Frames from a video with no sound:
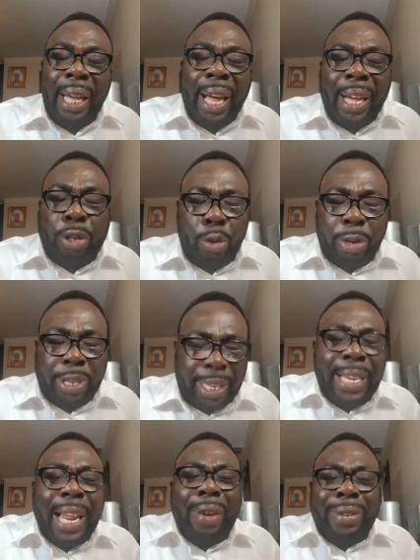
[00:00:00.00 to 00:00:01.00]
as you
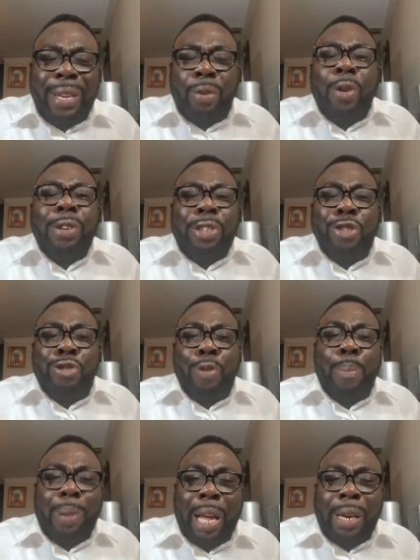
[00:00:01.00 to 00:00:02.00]
sit down and continue
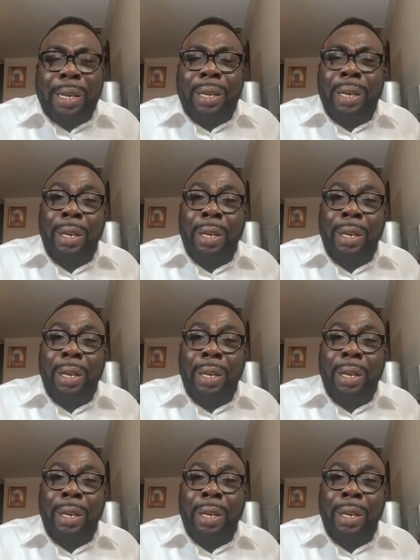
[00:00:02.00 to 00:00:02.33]
to plan